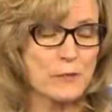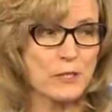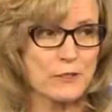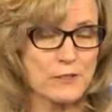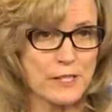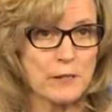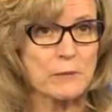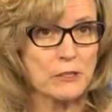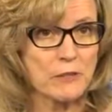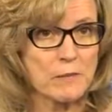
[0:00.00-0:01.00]
marital
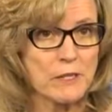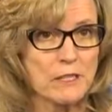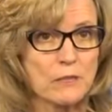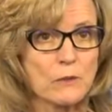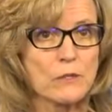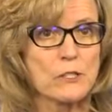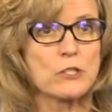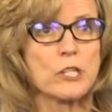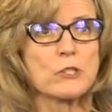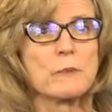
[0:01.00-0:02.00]
settlement agreement or the
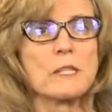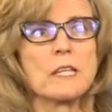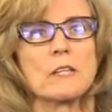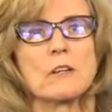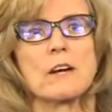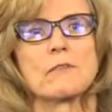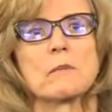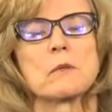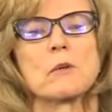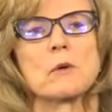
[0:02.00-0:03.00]
judgment that you got from
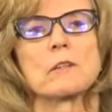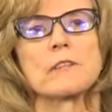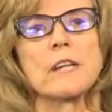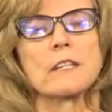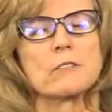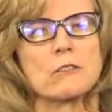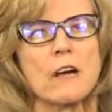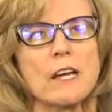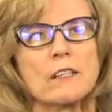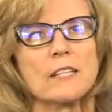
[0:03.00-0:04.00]
the court if you had a trial